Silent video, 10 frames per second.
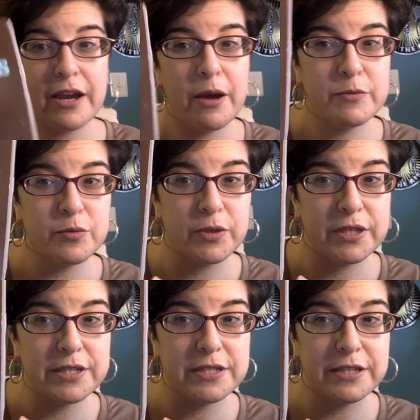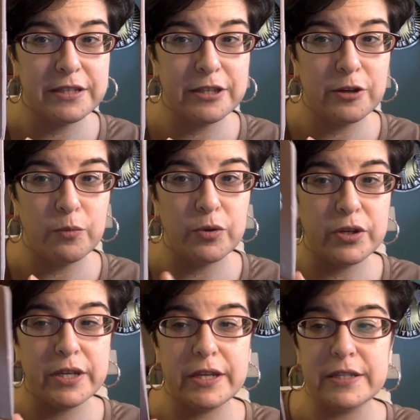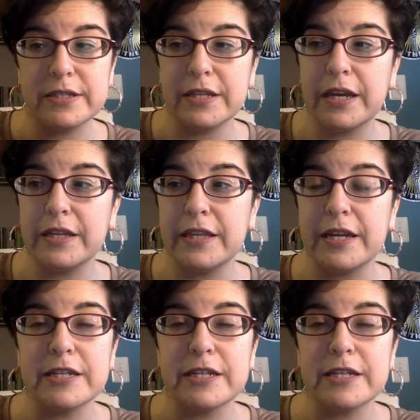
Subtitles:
Comes with this little book inside that